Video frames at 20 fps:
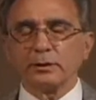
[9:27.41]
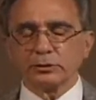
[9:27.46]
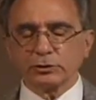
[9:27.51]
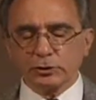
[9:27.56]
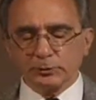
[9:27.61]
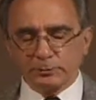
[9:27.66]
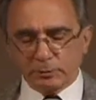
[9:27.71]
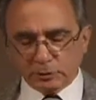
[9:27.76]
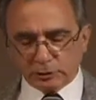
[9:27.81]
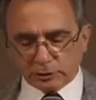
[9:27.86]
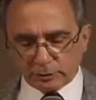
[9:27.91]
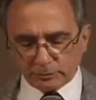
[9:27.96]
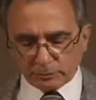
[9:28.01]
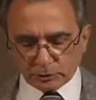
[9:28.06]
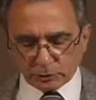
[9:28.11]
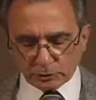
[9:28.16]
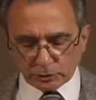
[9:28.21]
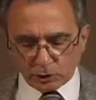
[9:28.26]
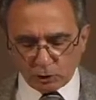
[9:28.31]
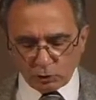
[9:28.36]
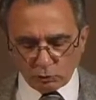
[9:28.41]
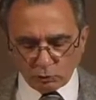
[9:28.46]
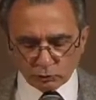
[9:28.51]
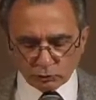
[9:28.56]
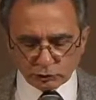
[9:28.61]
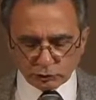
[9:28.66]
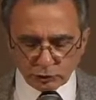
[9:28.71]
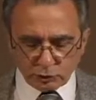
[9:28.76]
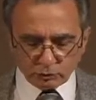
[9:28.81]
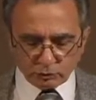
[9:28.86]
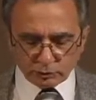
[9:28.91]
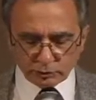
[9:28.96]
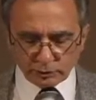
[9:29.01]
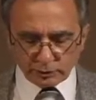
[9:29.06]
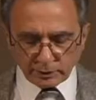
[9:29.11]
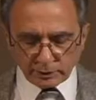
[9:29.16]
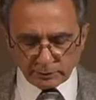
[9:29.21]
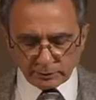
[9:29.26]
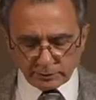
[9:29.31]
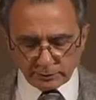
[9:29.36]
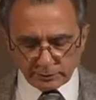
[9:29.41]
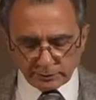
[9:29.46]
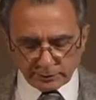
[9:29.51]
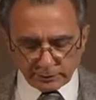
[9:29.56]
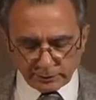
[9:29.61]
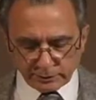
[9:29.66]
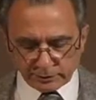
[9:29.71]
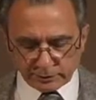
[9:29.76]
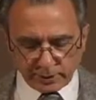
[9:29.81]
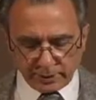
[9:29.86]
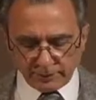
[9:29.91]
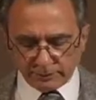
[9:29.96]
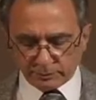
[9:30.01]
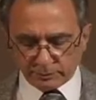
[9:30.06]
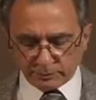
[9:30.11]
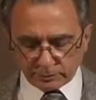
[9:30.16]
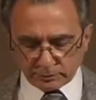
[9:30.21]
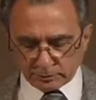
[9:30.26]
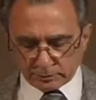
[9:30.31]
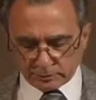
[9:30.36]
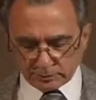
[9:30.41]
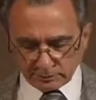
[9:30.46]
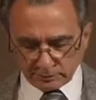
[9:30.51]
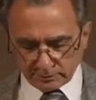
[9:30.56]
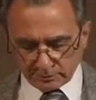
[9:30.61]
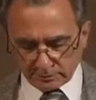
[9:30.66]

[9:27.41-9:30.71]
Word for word: She puts up with the cold shoulder that the disciples